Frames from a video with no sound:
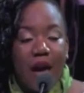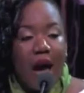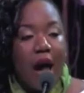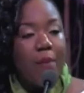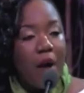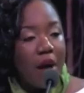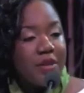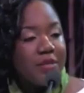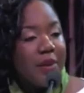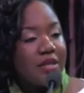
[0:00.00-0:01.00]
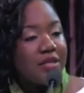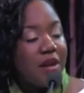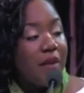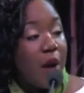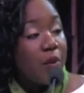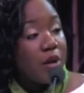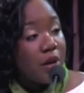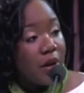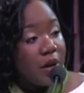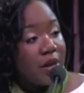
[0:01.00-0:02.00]
I promised myself I would
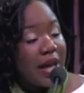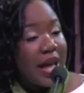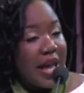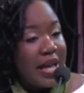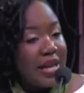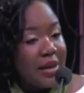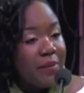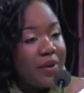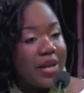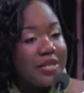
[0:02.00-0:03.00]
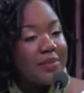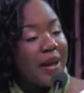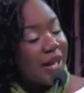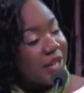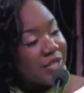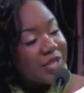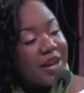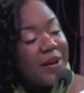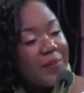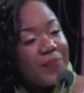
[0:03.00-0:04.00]
learn and embrace my
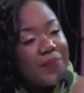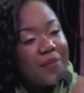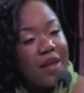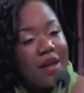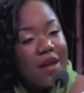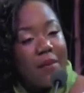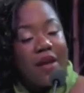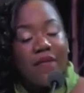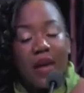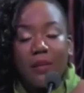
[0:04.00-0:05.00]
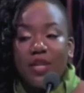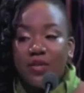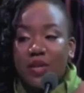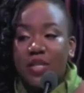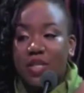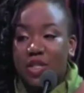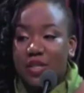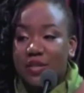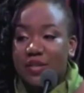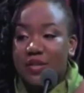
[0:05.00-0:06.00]
culture, my family's
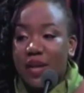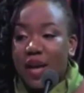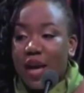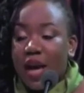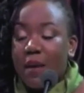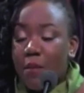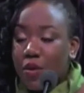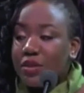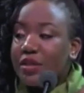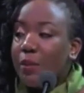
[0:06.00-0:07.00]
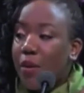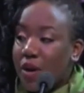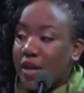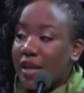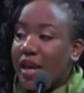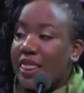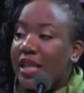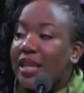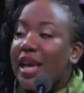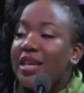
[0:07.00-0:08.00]
traditions, and most importantly, the
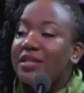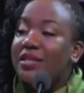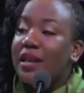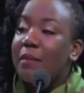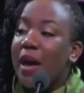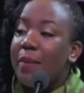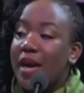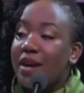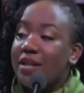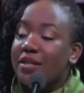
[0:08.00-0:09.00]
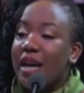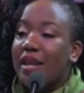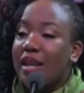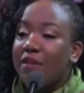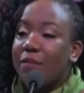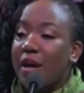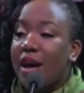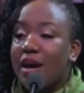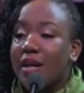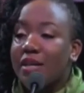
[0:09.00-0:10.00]
legacy my parents had left
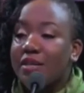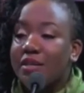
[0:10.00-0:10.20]
behind.